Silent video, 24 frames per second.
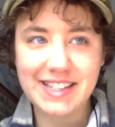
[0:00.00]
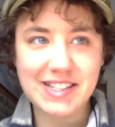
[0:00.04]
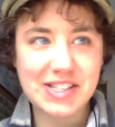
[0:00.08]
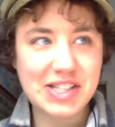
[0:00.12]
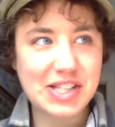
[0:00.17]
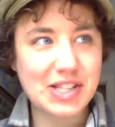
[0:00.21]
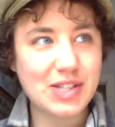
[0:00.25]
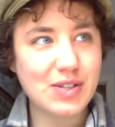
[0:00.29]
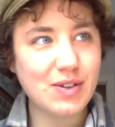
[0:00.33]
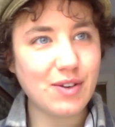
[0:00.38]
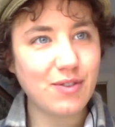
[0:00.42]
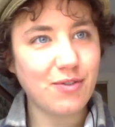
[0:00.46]
is
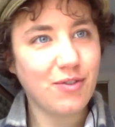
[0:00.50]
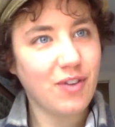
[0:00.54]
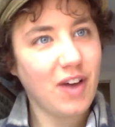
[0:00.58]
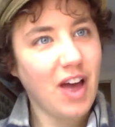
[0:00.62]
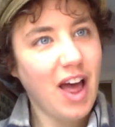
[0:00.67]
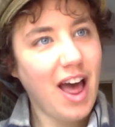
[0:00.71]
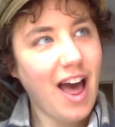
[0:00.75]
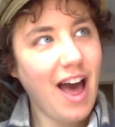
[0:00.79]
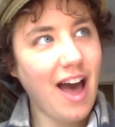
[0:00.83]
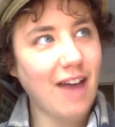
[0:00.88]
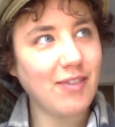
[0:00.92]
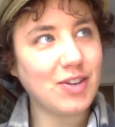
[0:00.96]
the sort of,
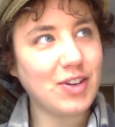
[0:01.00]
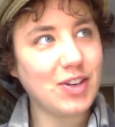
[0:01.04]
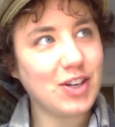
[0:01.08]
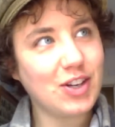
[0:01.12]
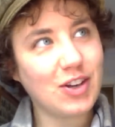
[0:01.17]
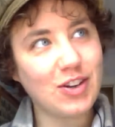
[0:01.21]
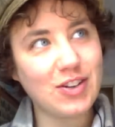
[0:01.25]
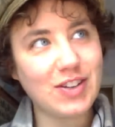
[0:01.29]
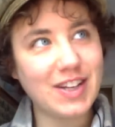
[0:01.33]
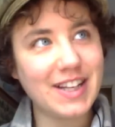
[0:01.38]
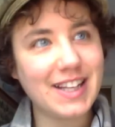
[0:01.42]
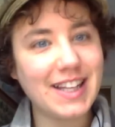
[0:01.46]
I'm going to
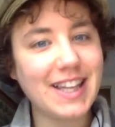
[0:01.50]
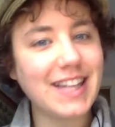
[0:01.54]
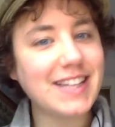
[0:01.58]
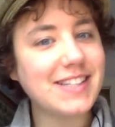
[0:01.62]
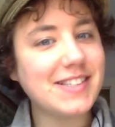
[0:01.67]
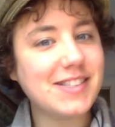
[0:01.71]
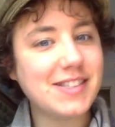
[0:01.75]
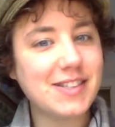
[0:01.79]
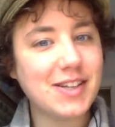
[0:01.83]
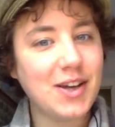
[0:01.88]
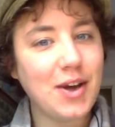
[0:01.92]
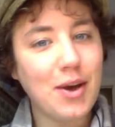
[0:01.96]
call it a
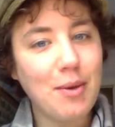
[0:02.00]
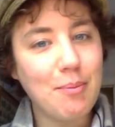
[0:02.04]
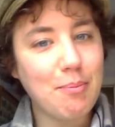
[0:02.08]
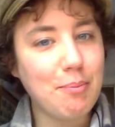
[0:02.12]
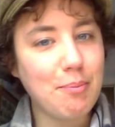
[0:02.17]
list